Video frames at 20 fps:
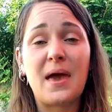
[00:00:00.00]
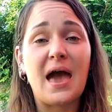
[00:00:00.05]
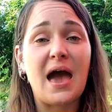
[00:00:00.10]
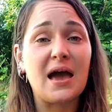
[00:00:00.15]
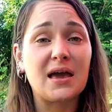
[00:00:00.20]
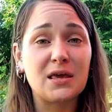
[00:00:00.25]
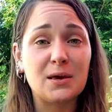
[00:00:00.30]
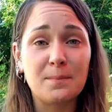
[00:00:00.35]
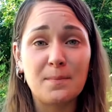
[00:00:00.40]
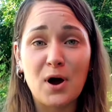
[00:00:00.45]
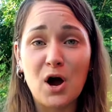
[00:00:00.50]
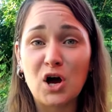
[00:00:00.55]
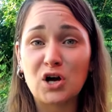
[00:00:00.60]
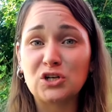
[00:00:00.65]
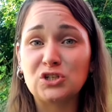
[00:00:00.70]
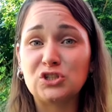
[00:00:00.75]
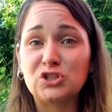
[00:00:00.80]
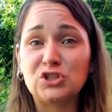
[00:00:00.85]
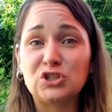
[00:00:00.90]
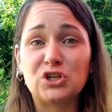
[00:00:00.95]

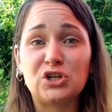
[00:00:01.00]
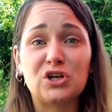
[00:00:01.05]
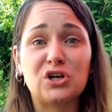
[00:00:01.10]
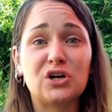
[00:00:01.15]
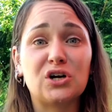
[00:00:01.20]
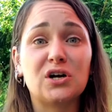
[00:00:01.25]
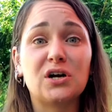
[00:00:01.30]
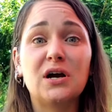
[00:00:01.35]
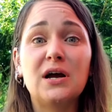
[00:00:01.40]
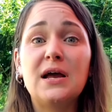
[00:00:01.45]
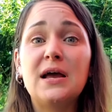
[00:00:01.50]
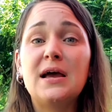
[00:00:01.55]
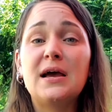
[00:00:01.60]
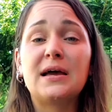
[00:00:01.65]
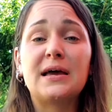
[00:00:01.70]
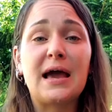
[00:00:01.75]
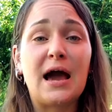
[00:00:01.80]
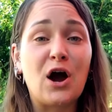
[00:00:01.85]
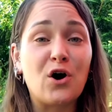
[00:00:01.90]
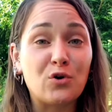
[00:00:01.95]
Acupuncture,
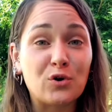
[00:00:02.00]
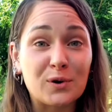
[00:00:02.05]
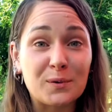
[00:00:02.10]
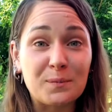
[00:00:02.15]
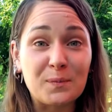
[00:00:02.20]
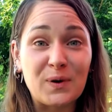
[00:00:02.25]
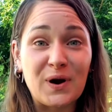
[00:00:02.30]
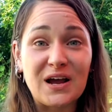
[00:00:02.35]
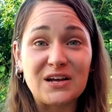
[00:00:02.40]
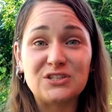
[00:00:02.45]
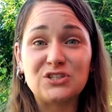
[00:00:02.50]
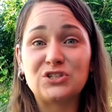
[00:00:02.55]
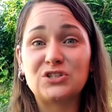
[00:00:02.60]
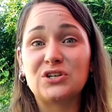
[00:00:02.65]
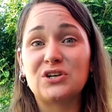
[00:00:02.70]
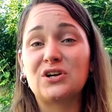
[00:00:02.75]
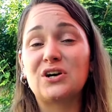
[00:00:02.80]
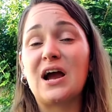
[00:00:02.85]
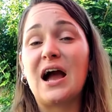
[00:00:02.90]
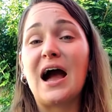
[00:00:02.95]
counter
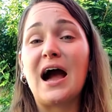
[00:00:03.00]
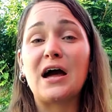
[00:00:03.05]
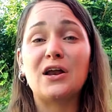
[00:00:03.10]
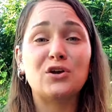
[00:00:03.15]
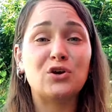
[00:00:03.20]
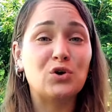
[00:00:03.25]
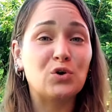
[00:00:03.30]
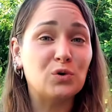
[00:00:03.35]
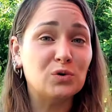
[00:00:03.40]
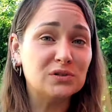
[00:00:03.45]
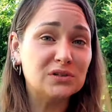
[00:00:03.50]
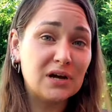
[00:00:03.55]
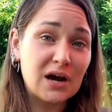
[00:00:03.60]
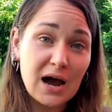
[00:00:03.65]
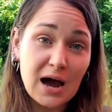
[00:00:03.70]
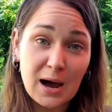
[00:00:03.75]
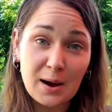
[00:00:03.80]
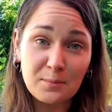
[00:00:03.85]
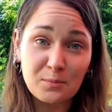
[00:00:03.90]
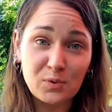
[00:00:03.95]
pressure, hot and cold
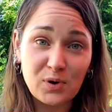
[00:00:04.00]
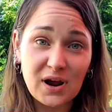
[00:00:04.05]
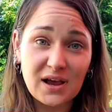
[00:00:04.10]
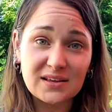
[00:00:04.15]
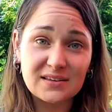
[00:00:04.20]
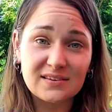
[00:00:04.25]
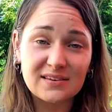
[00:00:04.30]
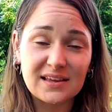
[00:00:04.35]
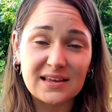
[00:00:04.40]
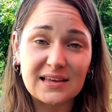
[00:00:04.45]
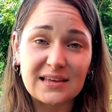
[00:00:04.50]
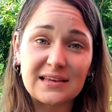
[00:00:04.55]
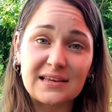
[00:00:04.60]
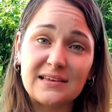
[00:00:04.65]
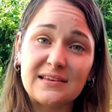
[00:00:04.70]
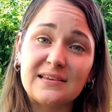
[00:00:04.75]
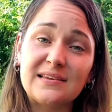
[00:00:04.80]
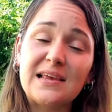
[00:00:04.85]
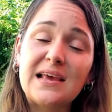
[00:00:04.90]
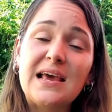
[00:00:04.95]

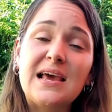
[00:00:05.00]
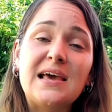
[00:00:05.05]
compresses.